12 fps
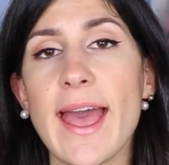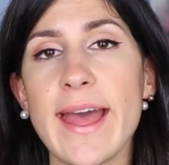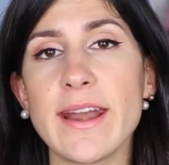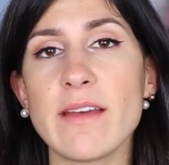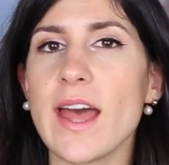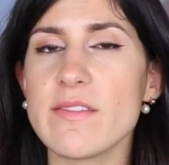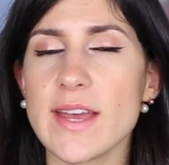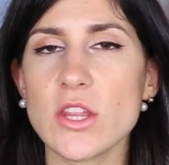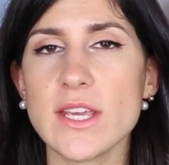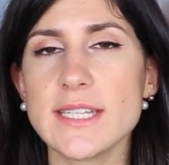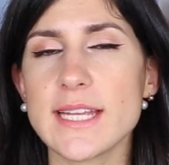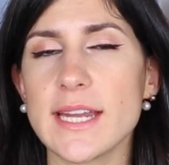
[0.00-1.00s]
And I've
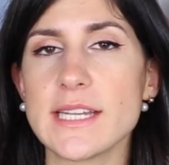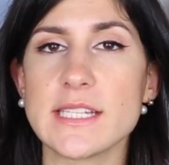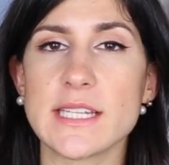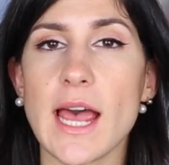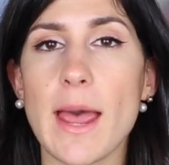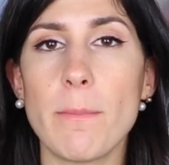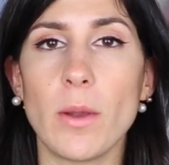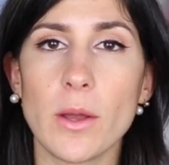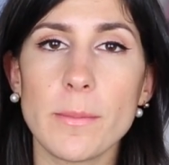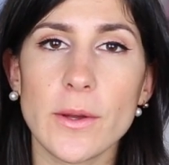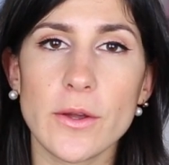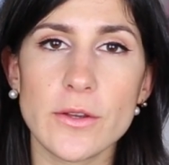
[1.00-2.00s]
actually done an entire
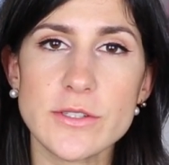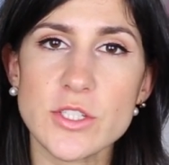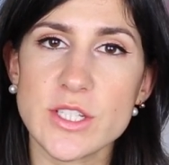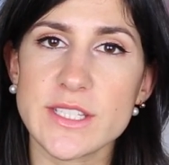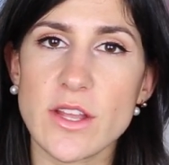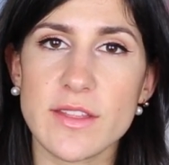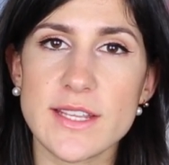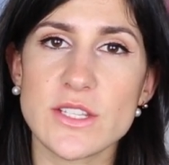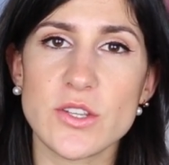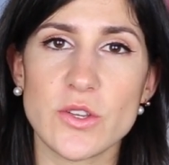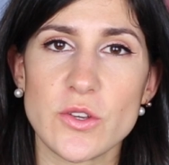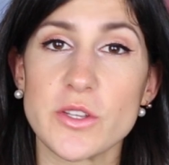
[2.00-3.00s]
blog post just on
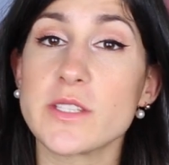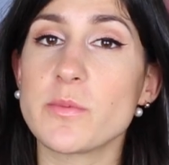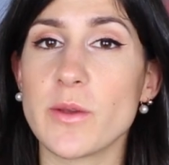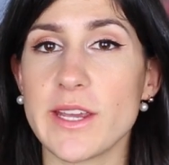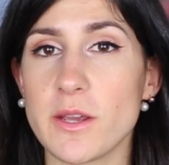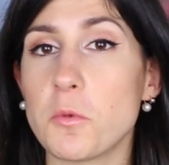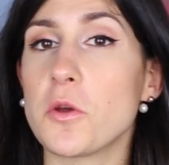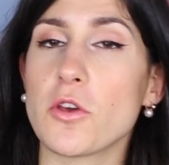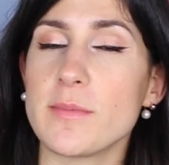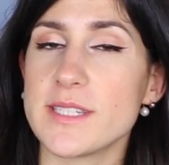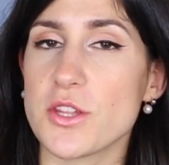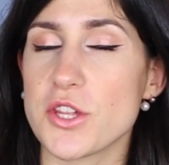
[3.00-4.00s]
these new spring
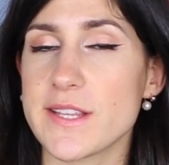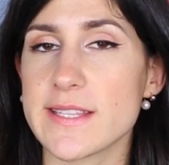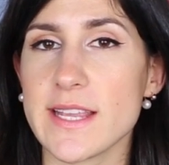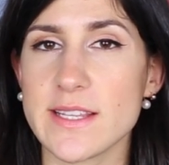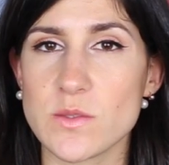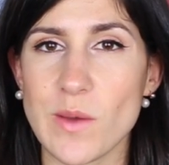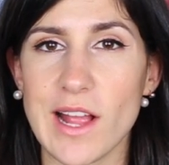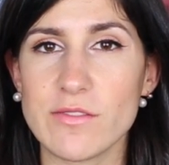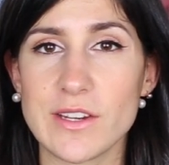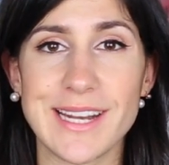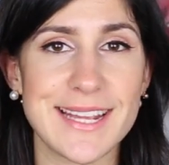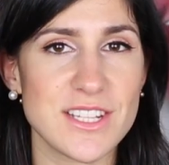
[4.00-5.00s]
wardrobe additions as well,
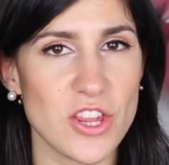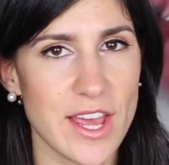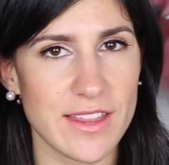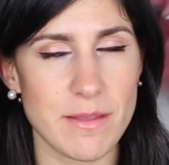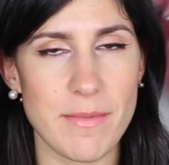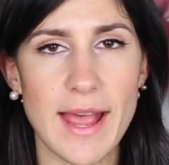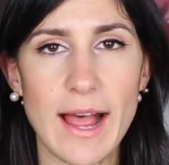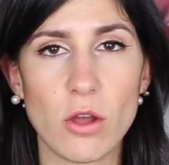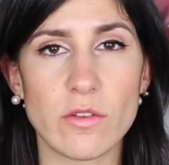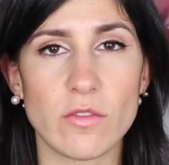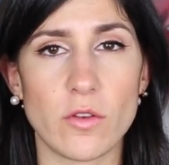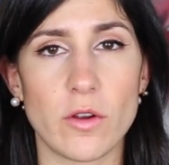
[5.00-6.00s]
if you'd like to check them
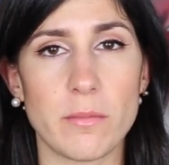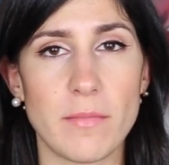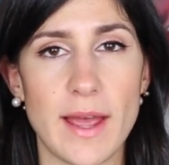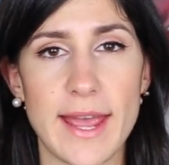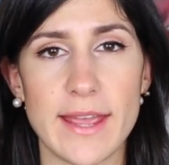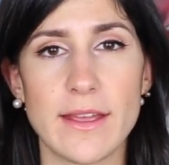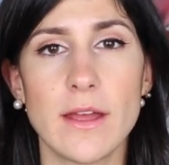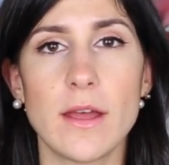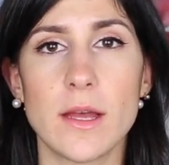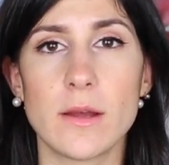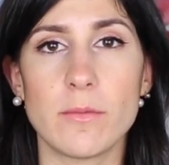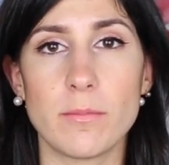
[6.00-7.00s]
out over on my
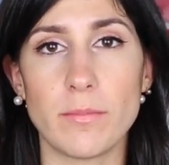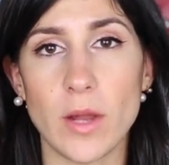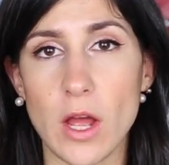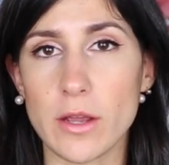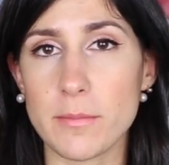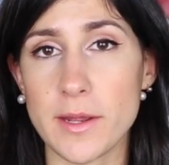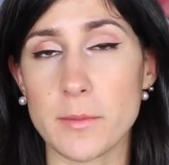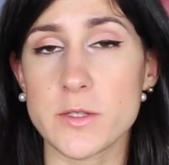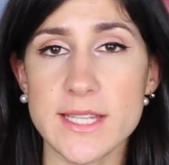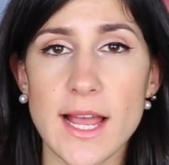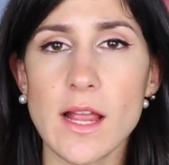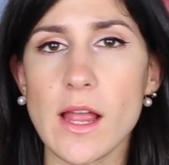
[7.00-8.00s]
blog,
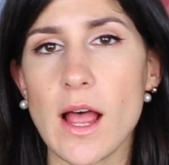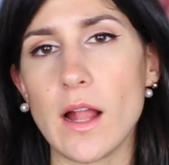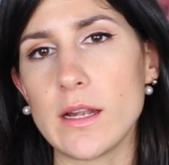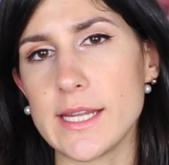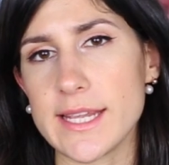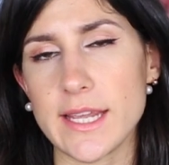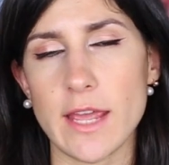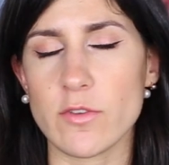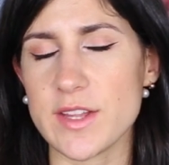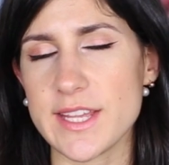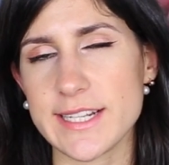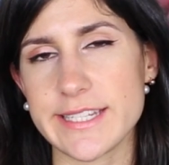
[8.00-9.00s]
Mademoiselle. I'll link
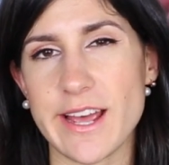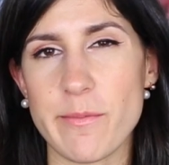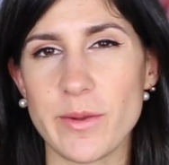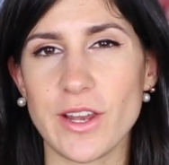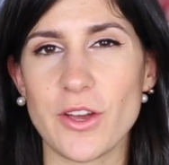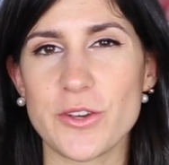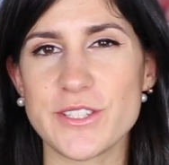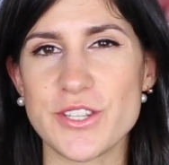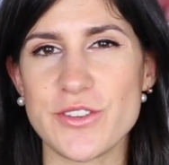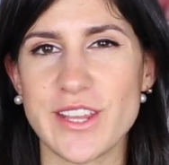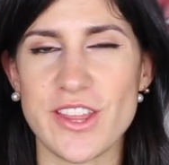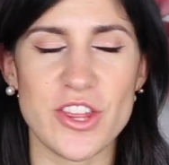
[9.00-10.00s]
everything down below
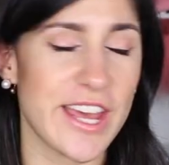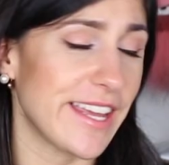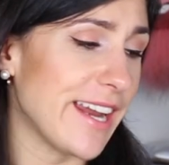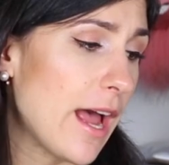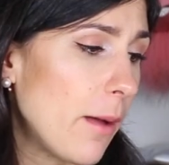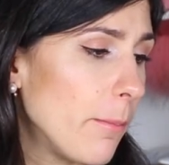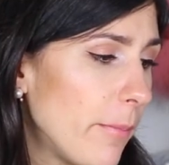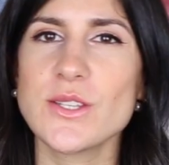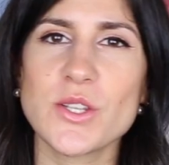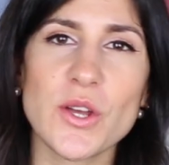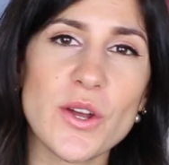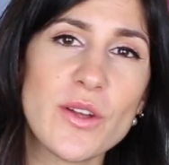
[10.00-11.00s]
so you can check it out.
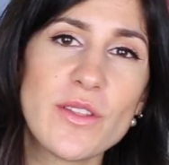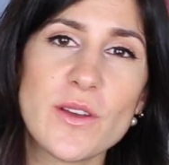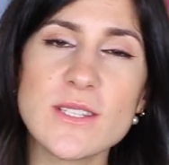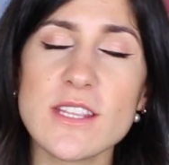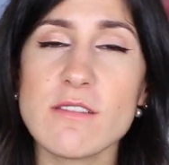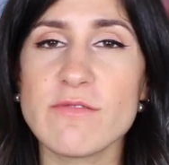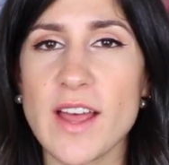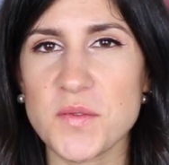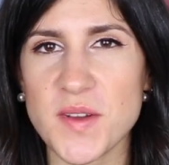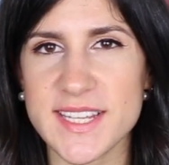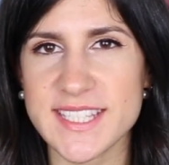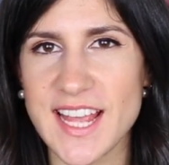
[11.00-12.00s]
So those are the
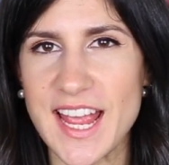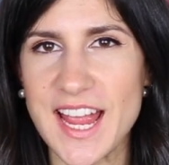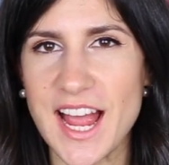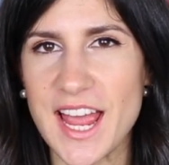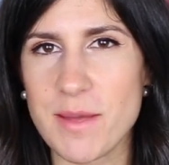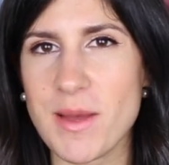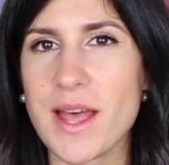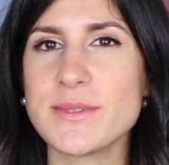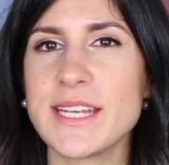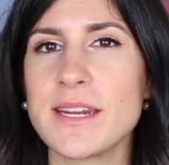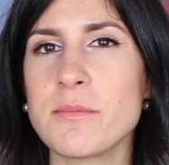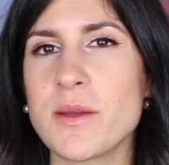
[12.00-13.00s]
five ways that I'm
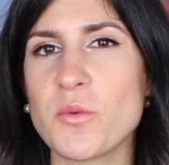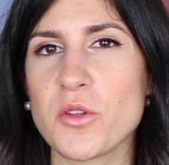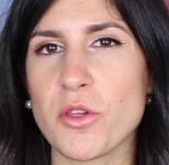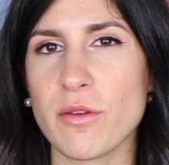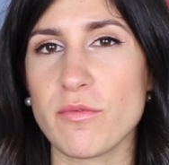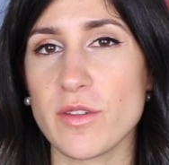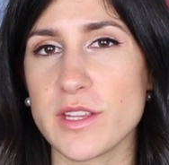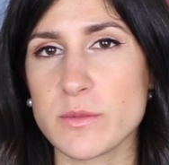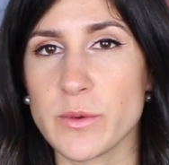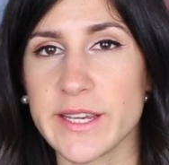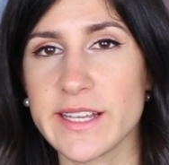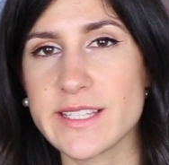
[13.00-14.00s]
updating my wardrobe for the
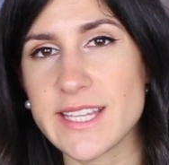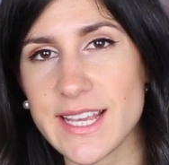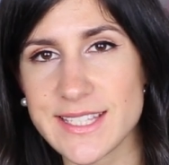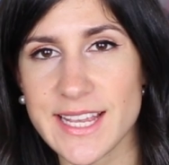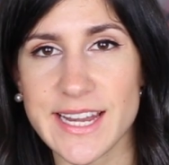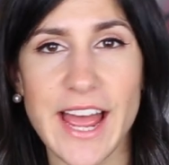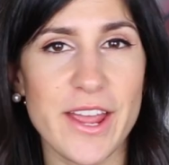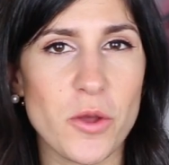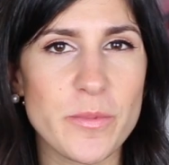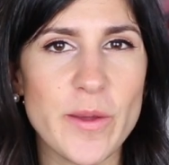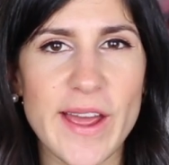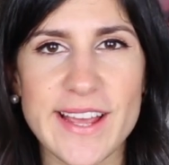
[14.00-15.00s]
spring season. I
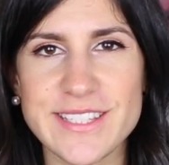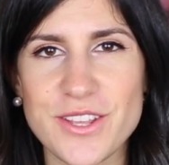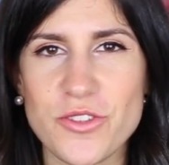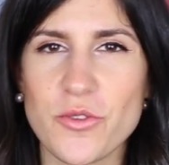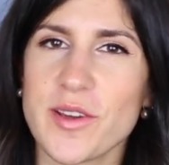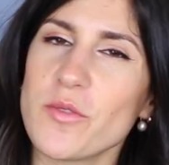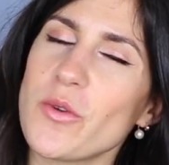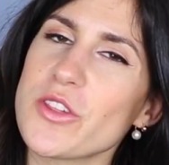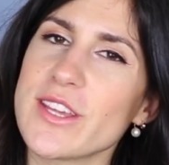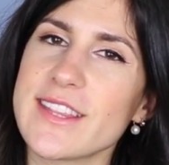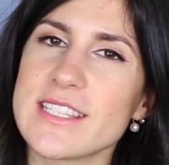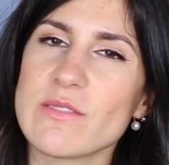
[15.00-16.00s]
hope you guys enjoyed
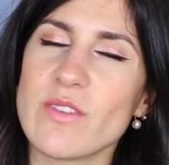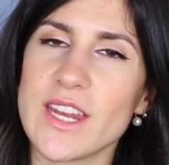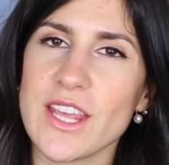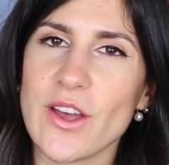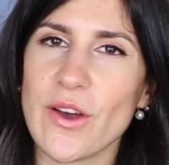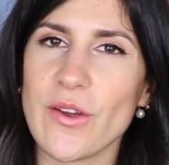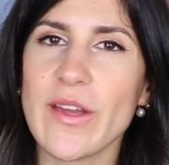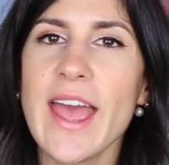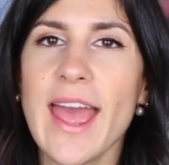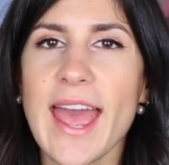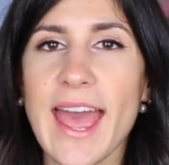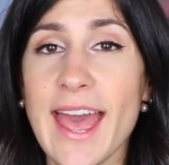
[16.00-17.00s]
watching this video,
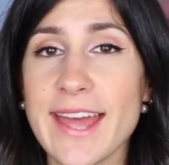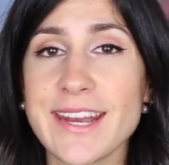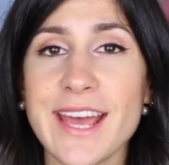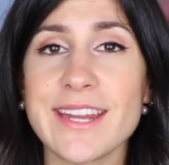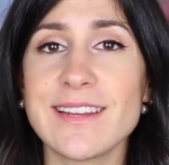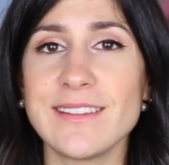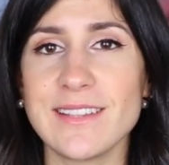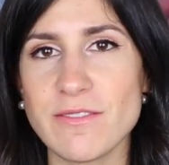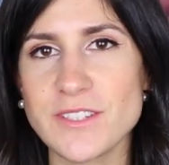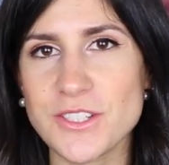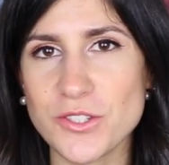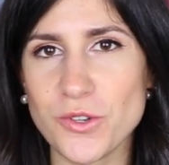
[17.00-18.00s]
and I'd
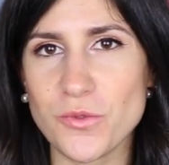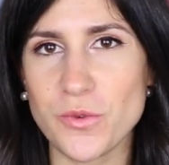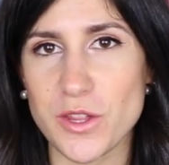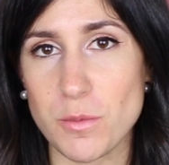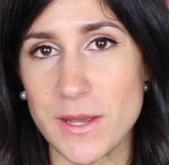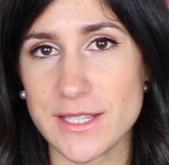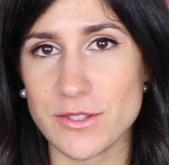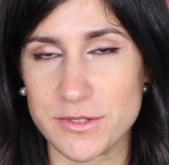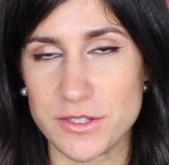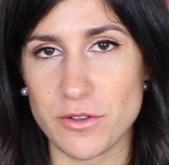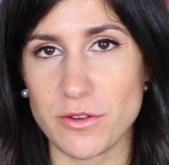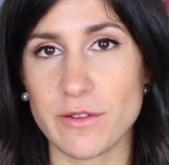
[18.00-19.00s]
love to know which piece
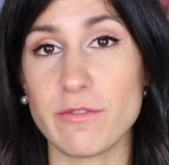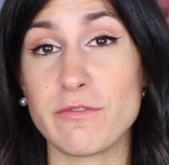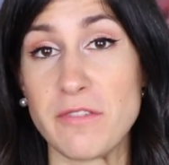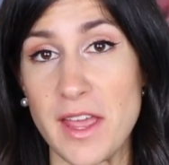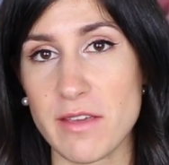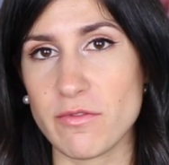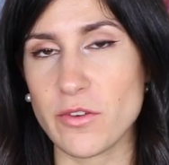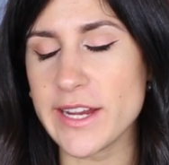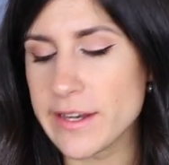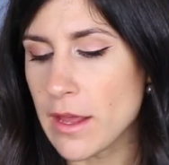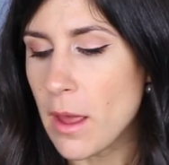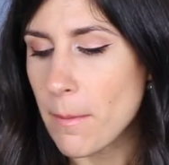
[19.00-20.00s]
was your
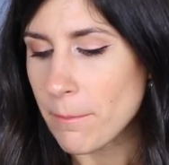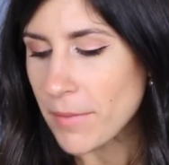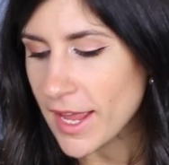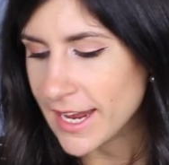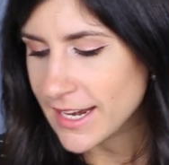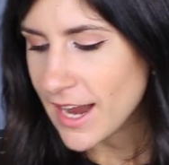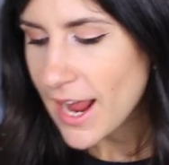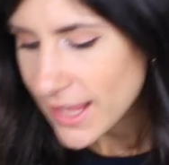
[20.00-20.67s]
favorite. Mine,